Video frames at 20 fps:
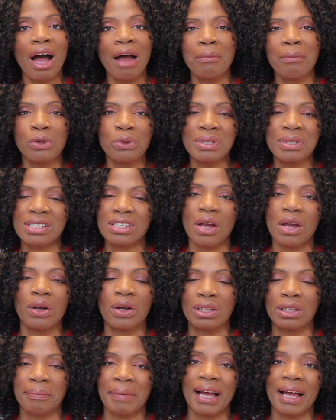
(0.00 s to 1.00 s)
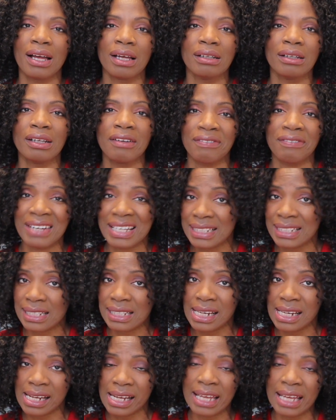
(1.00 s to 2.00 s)
I'm always going on about
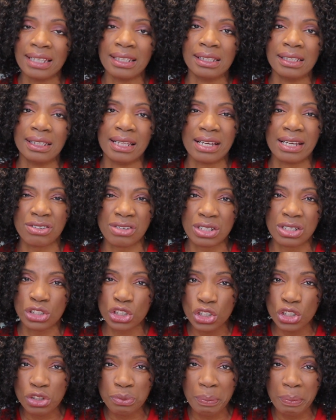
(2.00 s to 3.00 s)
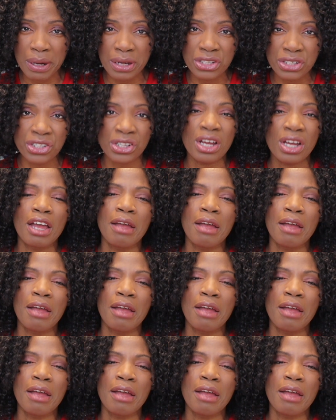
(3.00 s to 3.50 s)
investing in an electric toothbrush,